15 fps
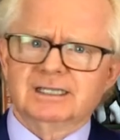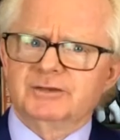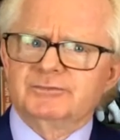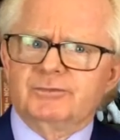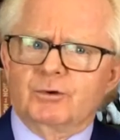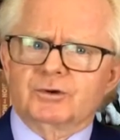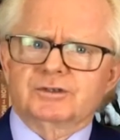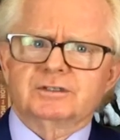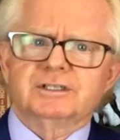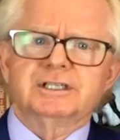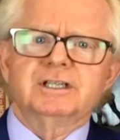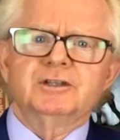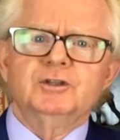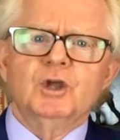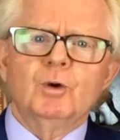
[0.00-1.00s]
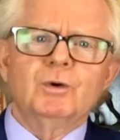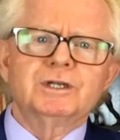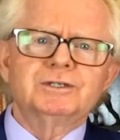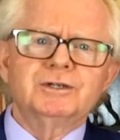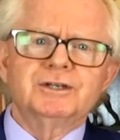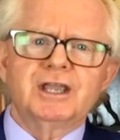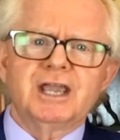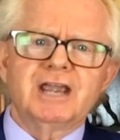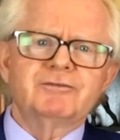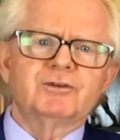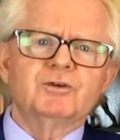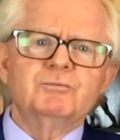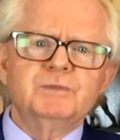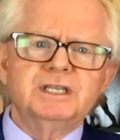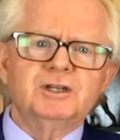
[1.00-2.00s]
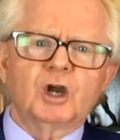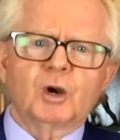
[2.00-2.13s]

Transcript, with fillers: Unfortunately, no one could ever meet